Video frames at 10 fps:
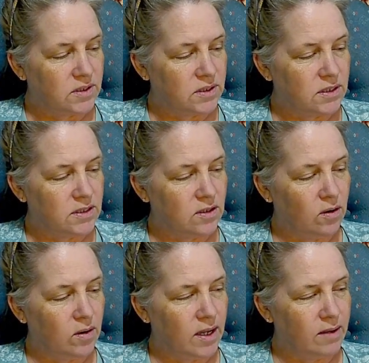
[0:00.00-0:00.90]

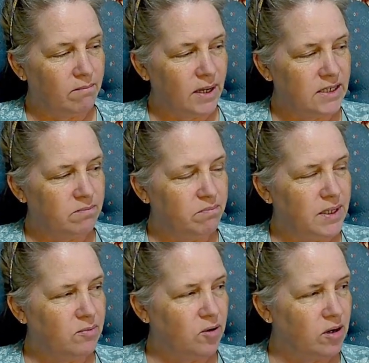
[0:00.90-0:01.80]
so it might
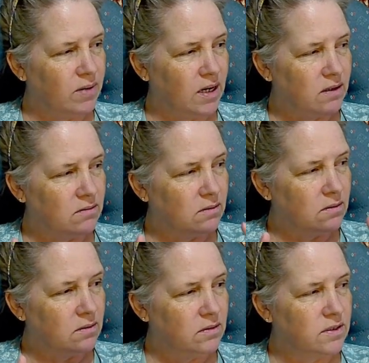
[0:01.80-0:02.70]
be more about
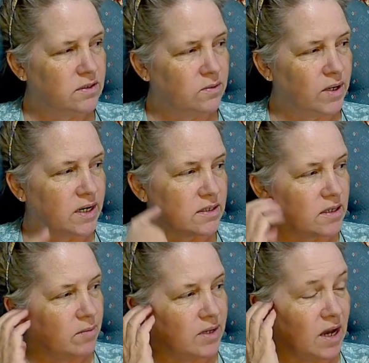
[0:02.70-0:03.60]
the squares.
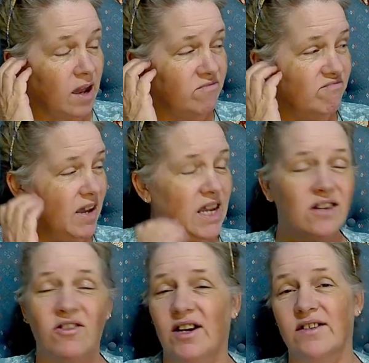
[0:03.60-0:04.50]
I mean, I've made
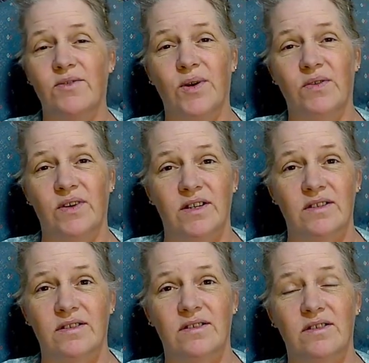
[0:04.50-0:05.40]
Granny Square
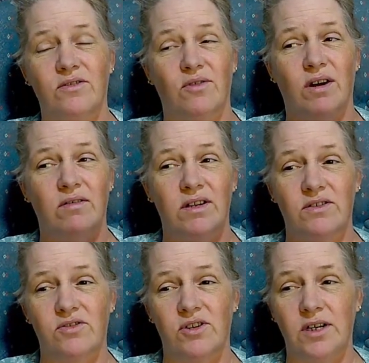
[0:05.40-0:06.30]
things throughout
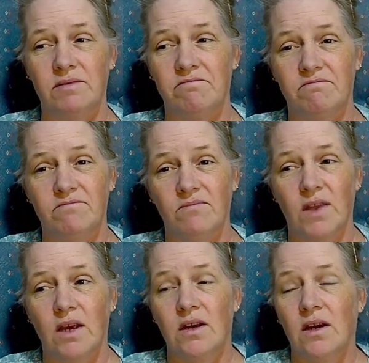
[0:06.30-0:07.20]
history.
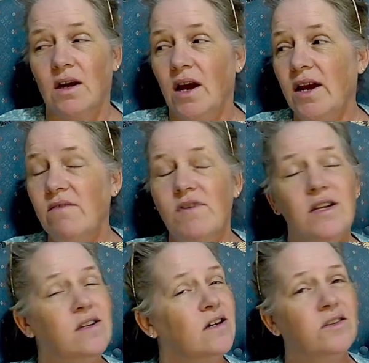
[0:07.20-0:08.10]
I have
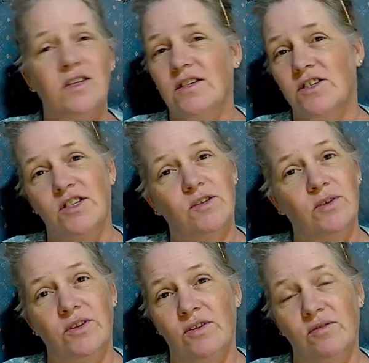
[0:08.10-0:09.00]
nothing to share
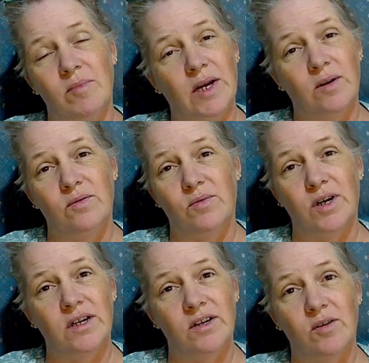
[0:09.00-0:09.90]
with you of my own
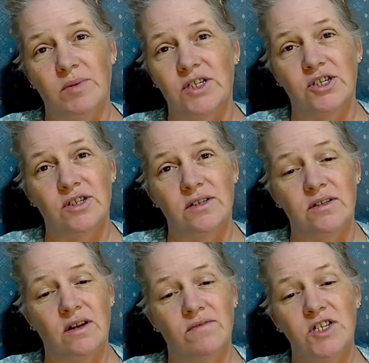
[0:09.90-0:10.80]
work, no pictures and
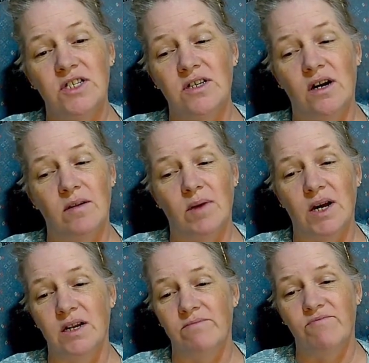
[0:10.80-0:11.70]
stuff, just talking about
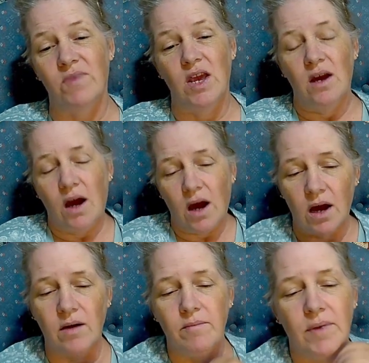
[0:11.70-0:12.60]
it.
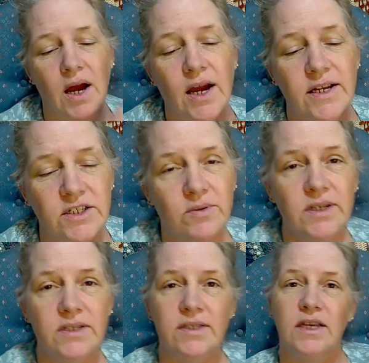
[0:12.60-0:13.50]
Um, I do want
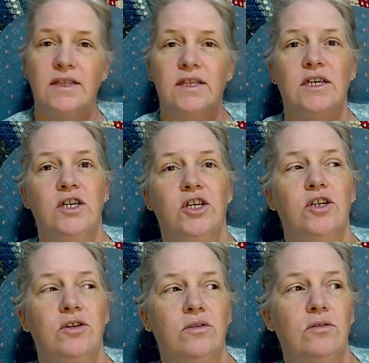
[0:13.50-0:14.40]
to say thank
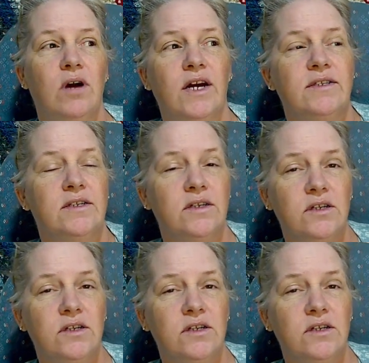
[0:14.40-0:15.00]
you. I still